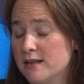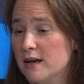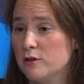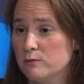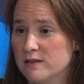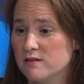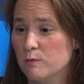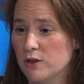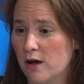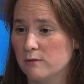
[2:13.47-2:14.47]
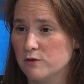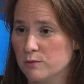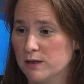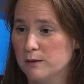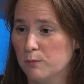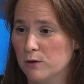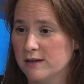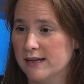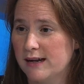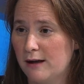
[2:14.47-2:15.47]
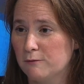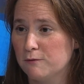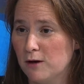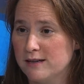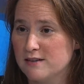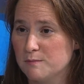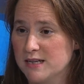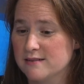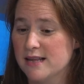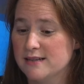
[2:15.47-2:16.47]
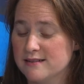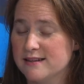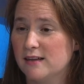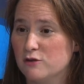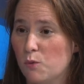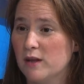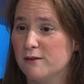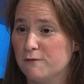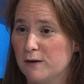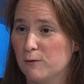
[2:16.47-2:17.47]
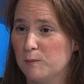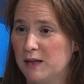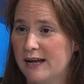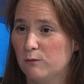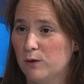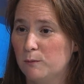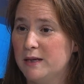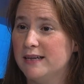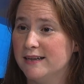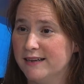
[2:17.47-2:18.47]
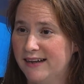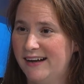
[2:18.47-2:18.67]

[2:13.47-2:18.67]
The other reason we thought it was really important to get out in front is because they didn't tell us what the federal plan will be.